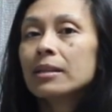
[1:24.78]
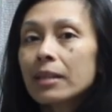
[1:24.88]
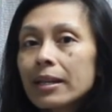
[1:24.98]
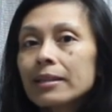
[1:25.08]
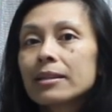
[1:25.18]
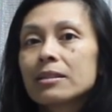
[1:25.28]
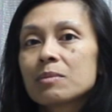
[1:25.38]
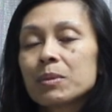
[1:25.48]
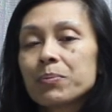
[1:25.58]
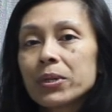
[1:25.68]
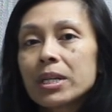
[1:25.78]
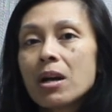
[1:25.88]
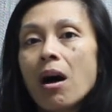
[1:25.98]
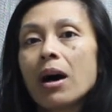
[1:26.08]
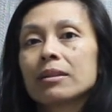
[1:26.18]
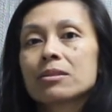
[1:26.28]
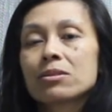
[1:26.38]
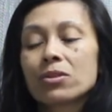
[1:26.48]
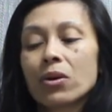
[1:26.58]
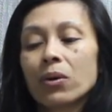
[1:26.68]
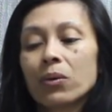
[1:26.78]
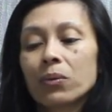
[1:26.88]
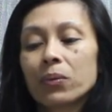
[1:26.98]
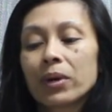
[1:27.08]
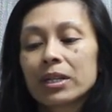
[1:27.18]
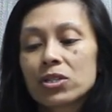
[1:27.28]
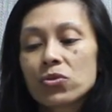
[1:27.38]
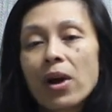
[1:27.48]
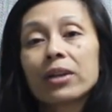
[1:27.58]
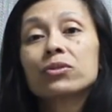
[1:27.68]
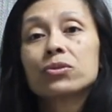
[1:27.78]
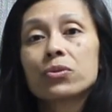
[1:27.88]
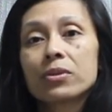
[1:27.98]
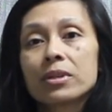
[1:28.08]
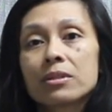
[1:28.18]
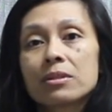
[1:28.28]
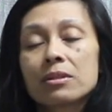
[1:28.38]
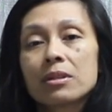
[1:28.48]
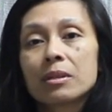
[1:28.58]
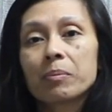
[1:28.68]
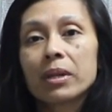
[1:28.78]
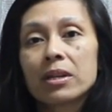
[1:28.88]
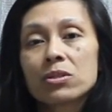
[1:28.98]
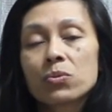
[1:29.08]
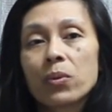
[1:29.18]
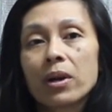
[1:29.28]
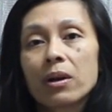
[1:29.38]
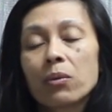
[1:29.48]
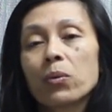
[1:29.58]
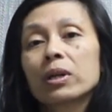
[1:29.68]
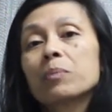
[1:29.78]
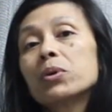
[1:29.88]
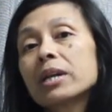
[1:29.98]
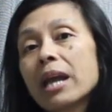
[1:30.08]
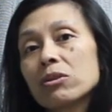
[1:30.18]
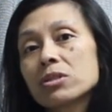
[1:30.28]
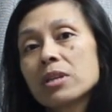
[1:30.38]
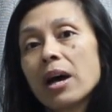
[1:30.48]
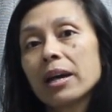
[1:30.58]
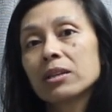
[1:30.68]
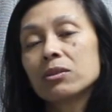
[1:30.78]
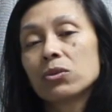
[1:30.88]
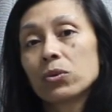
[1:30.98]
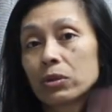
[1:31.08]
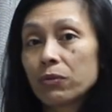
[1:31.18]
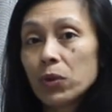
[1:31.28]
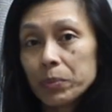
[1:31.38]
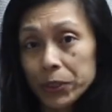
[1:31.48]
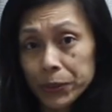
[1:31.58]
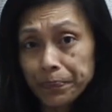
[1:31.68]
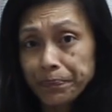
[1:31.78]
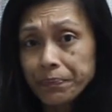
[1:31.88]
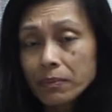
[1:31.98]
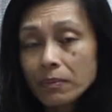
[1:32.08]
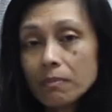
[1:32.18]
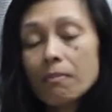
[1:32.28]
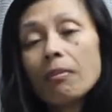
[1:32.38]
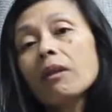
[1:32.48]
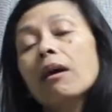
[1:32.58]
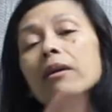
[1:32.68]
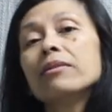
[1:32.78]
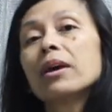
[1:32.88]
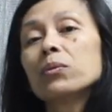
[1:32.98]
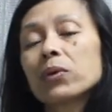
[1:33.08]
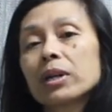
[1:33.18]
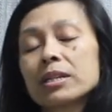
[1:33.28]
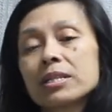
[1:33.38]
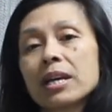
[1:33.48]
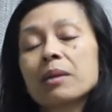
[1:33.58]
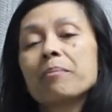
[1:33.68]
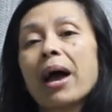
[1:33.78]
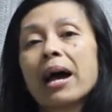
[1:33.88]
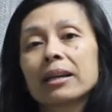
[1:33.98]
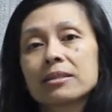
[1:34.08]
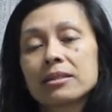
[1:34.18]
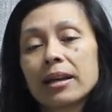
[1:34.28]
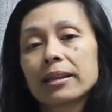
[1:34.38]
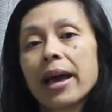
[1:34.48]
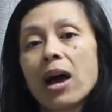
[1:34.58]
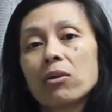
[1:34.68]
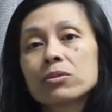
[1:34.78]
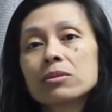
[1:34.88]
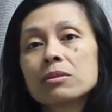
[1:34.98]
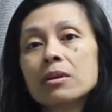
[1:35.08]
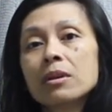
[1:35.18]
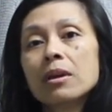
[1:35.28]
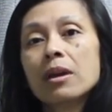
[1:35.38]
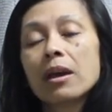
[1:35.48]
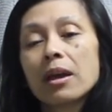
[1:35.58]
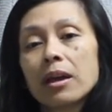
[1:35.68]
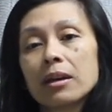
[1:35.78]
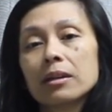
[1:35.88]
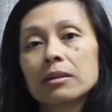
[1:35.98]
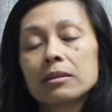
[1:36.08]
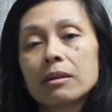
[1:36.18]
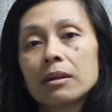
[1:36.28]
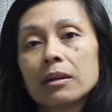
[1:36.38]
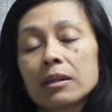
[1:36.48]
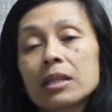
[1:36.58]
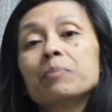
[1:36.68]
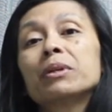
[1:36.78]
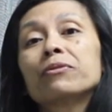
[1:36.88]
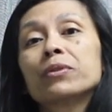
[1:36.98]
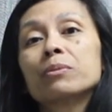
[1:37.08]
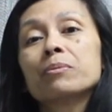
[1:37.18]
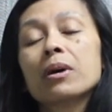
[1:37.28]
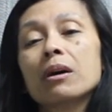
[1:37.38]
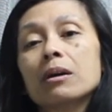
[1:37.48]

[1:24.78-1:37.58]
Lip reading: lately it's been pretty hot, so we're going to try to do this in a place where we're going to put it outside during the full moon. And then we're going to set it back inside the house and keep it from